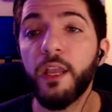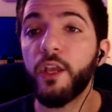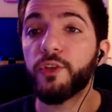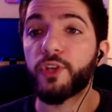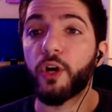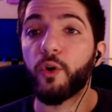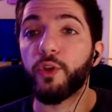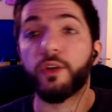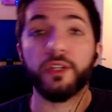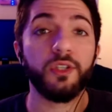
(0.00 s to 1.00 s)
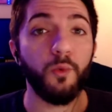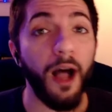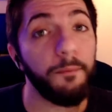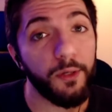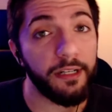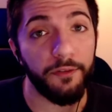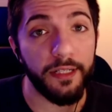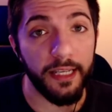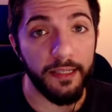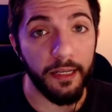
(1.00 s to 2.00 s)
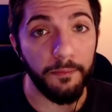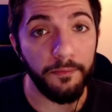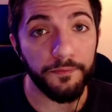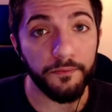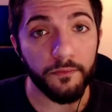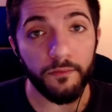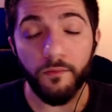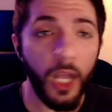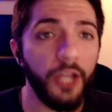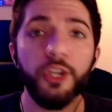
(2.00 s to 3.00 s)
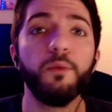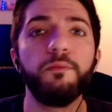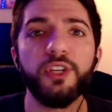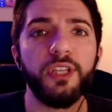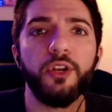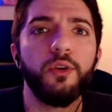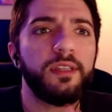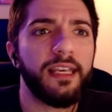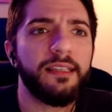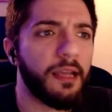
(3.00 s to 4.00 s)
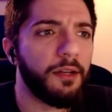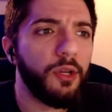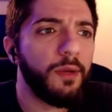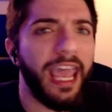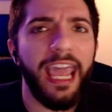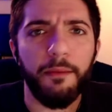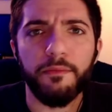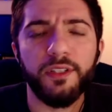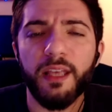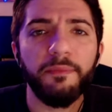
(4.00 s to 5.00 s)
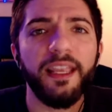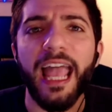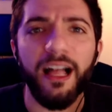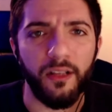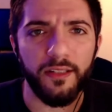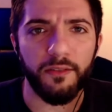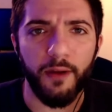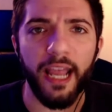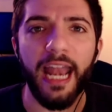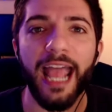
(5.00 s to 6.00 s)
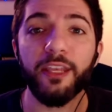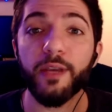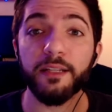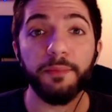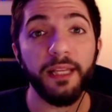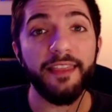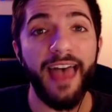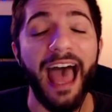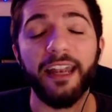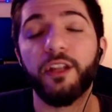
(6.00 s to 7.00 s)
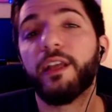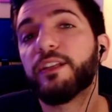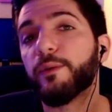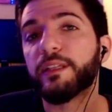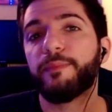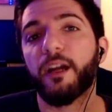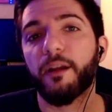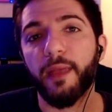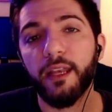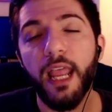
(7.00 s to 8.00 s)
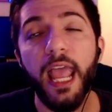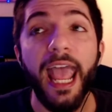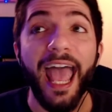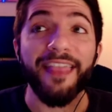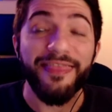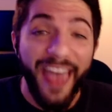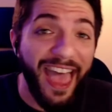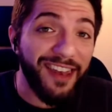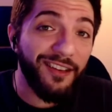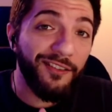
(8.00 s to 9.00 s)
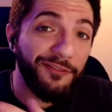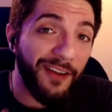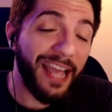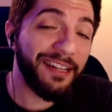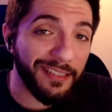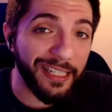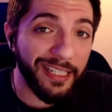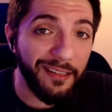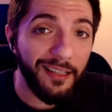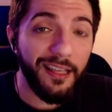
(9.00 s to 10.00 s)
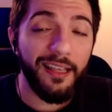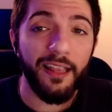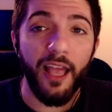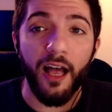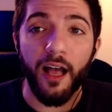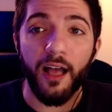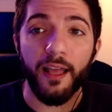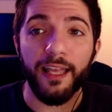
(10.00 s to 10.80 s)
So yeah. you could swap to a different system a new just a new system a new game something else right and you get to play that mm. and you get to experiment and then finally uh